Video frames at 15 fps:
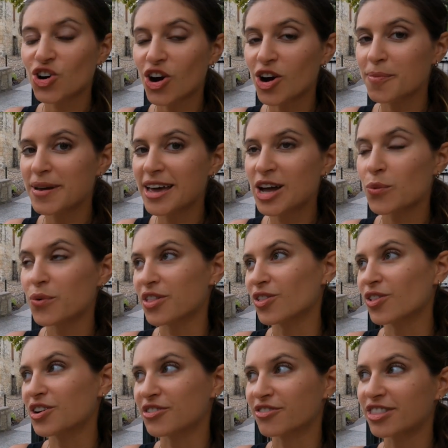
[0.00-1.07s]
charming, with a
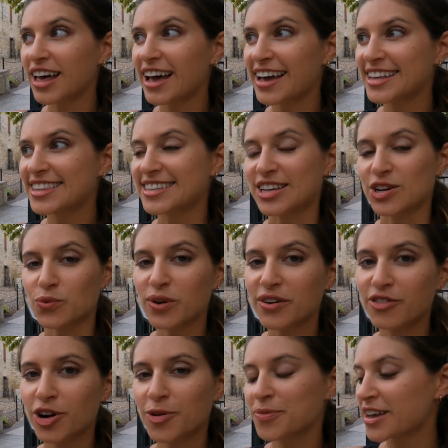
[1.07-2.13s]
lot of lights and a
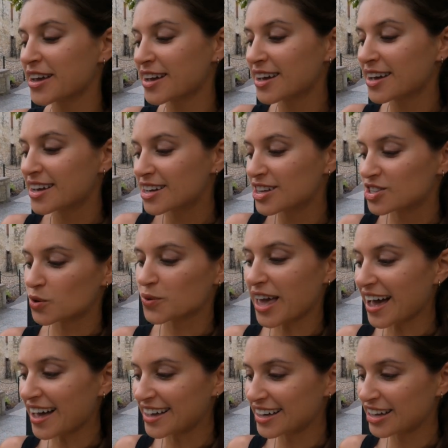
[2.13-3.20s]
river. So
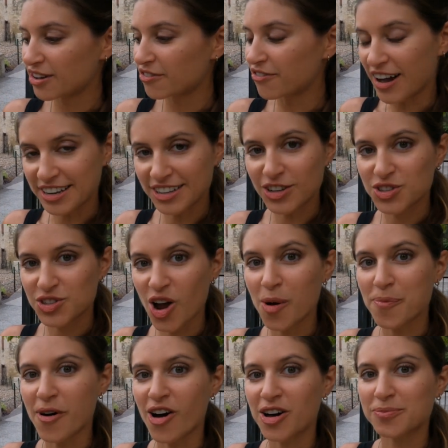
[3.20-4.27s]
yeah, final
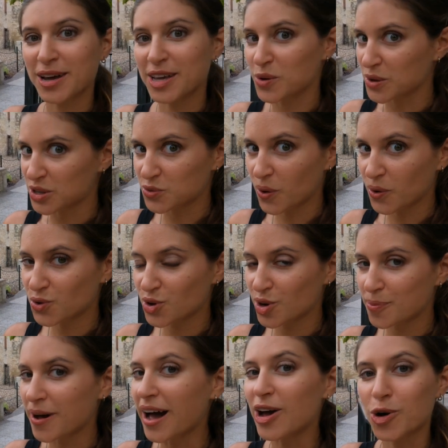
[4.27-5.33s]
stop on my US road
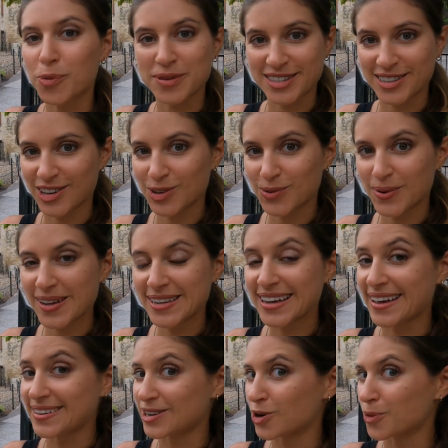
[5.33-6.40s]
trip. I hope it's a good one,
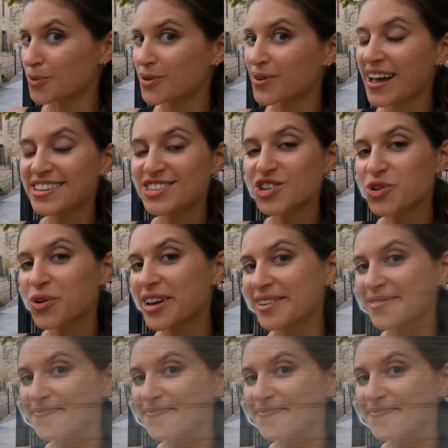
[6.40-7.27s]
and I hope you guys enjoy